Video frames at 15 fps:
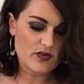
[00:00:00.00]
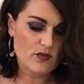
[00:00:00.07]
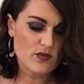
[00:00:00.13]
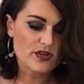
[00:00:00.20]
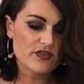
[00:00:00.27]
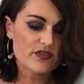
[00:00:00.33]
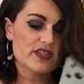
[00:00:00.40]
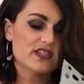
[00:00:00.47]

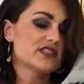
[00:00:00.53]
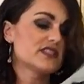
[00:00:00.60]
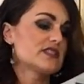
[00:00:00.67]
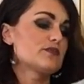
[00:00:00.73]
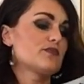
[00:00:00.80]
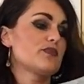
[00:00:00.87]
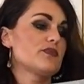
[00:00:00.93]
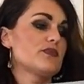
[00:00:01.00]
one of
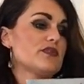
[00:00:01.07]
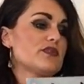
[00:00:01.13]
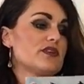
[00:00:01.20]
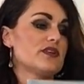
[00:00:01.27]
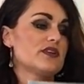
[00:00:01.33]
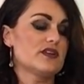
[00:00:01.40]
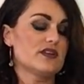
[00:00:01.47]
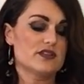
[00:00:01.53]
these
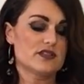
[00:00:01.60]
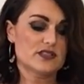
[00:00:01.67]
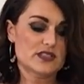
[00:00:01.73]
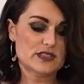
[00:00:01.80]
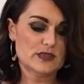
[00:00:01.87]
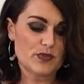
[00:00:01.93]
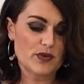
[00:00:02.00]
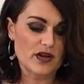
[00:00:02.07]

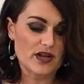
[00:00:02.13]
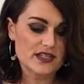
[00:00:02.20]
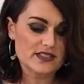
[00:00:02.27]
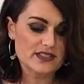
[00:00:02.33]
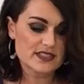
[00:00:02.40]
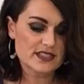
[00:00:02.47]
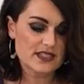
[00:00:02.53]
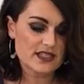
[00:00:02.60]

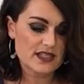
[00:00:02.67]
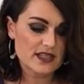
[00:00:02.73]
spots